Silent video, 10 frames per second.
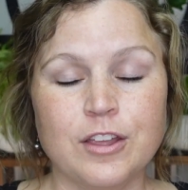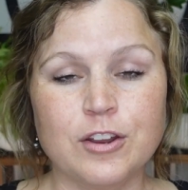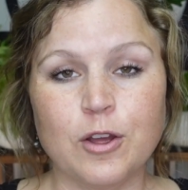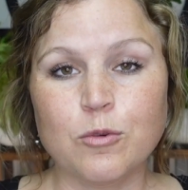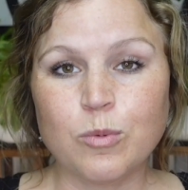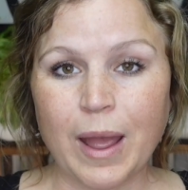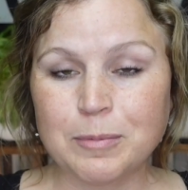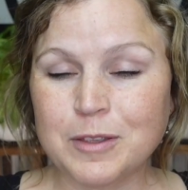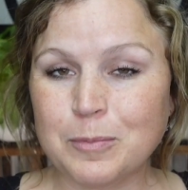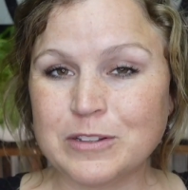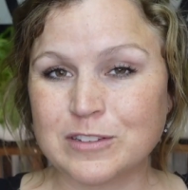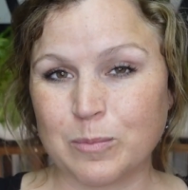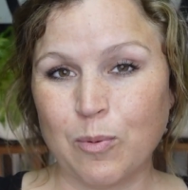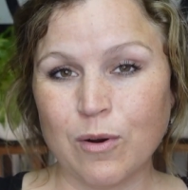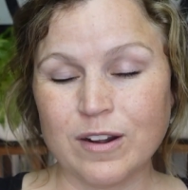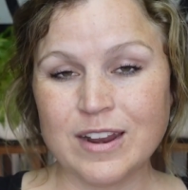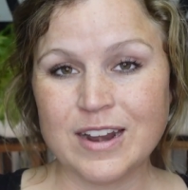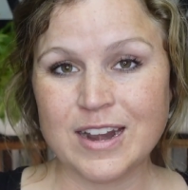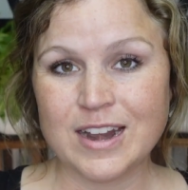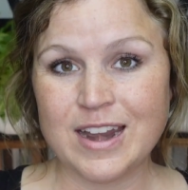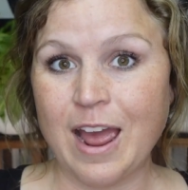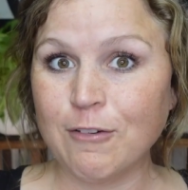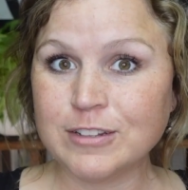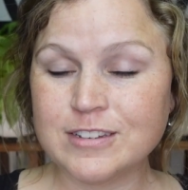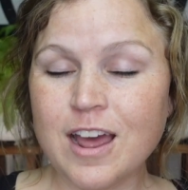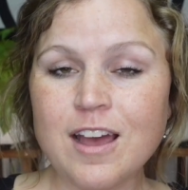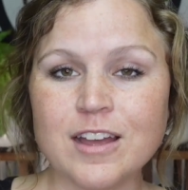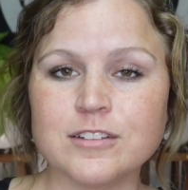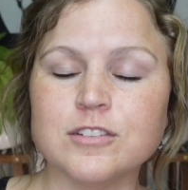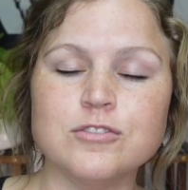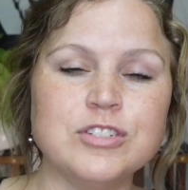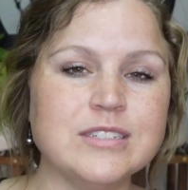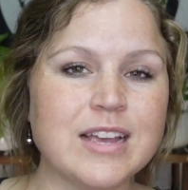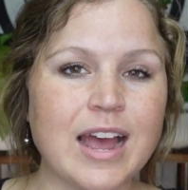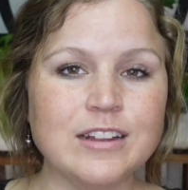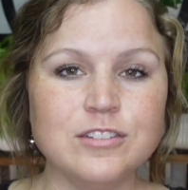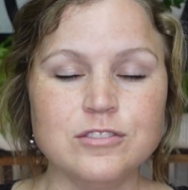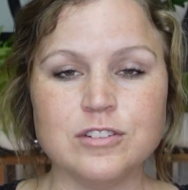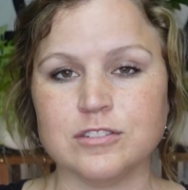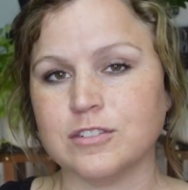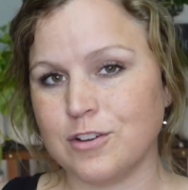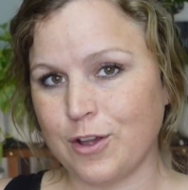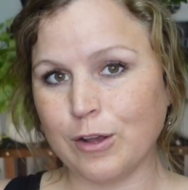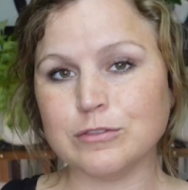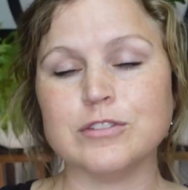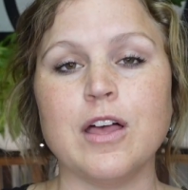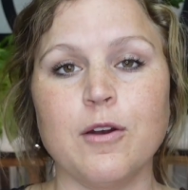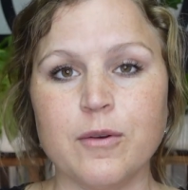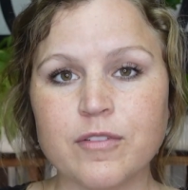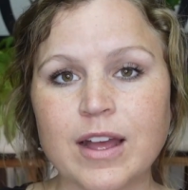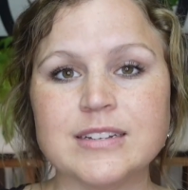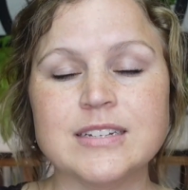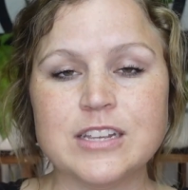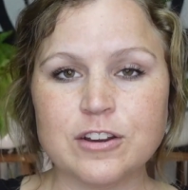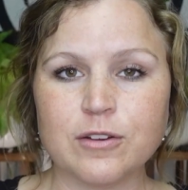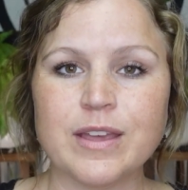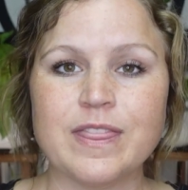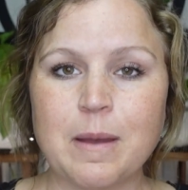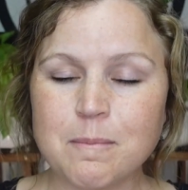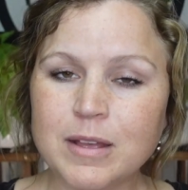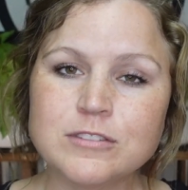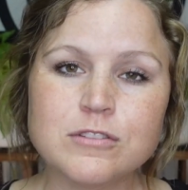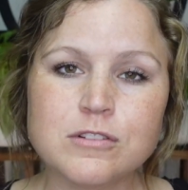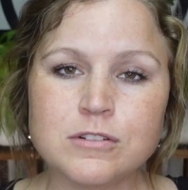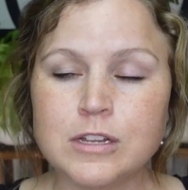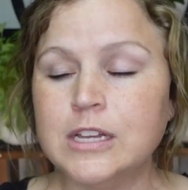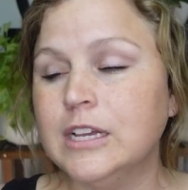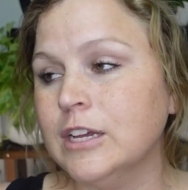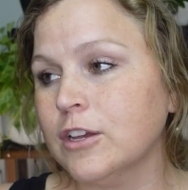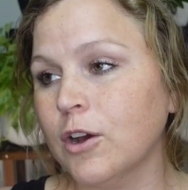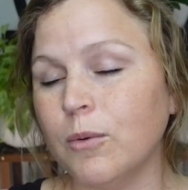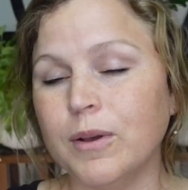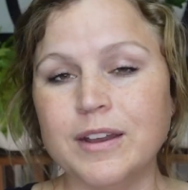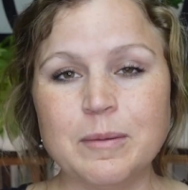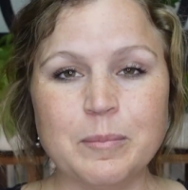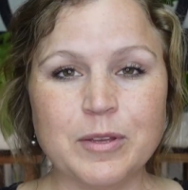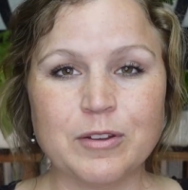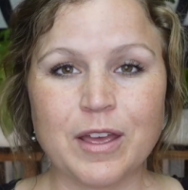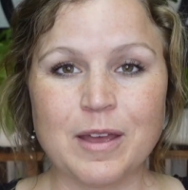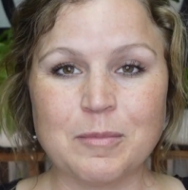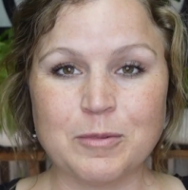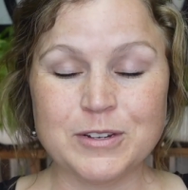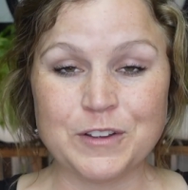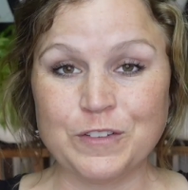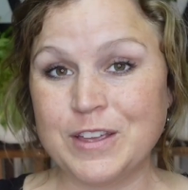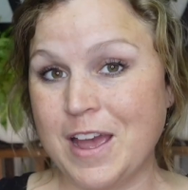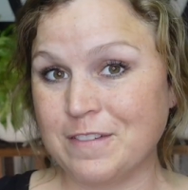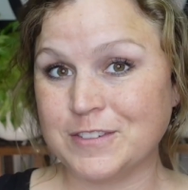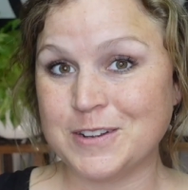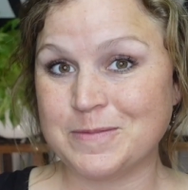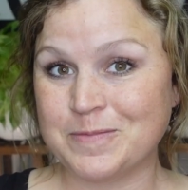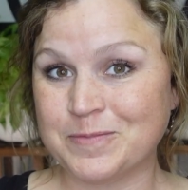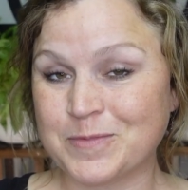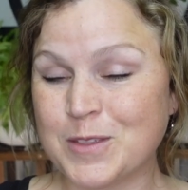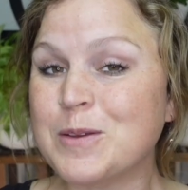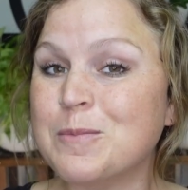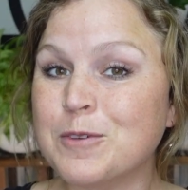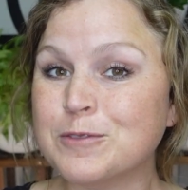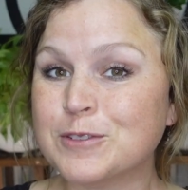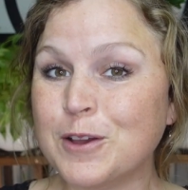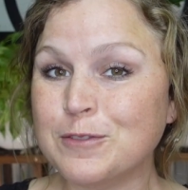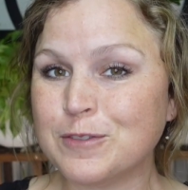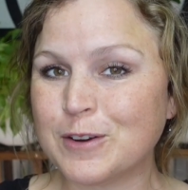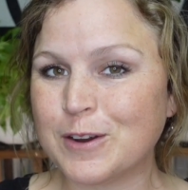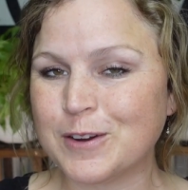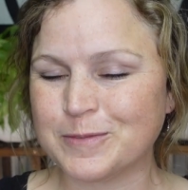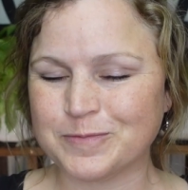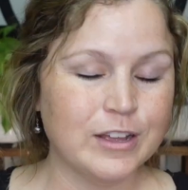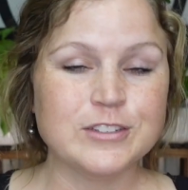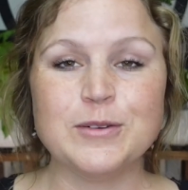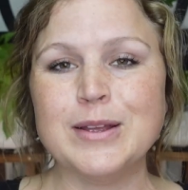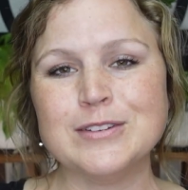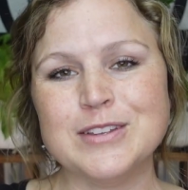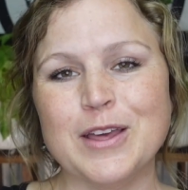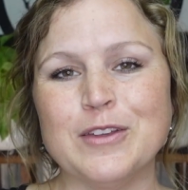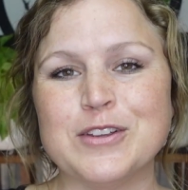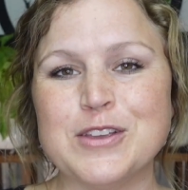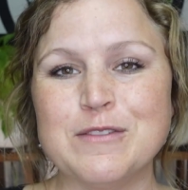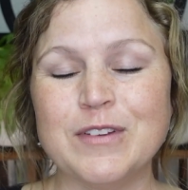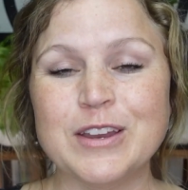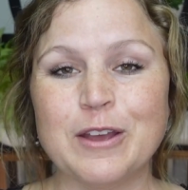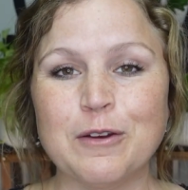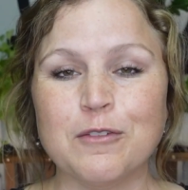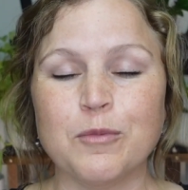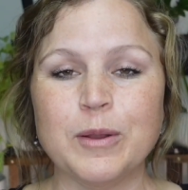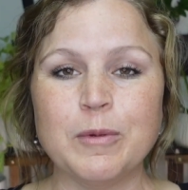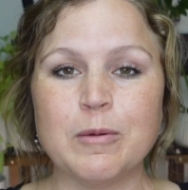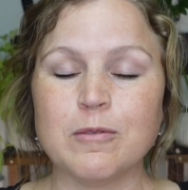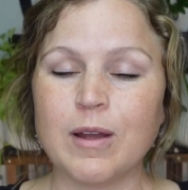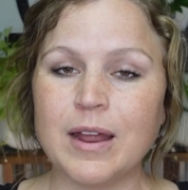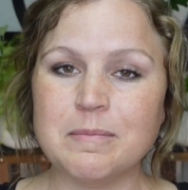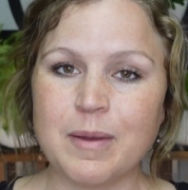you know, wrapped up and supported, and now it's not. So she's got to just go slow. We've got to, you know, get that muscle going and build up, but we definitely have to move slow for her. So here's another cute video of when we were riding